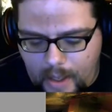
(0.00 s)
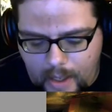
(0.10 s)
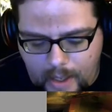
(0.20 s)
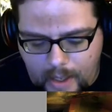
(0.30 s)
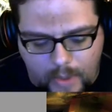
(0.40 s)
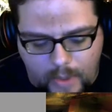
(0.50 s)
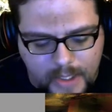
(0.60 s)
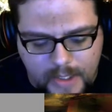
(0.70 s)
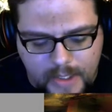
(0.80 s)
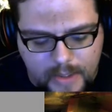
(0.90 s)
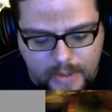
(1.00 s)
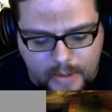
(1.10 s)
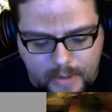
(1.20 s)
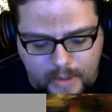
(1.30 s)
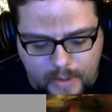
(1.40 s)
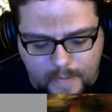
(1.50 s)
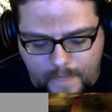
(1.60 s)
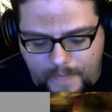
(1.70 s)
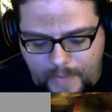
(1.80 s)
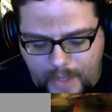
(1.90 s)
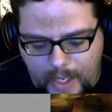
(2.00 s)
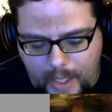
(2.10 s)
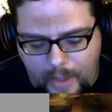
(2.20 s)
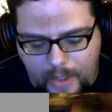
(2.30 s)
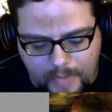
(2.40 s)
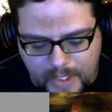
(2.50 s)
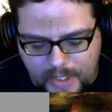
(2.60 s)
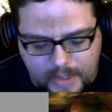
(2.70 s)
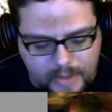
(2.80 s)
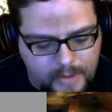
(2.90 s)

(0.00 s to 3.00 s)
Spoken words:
I was an alchemist.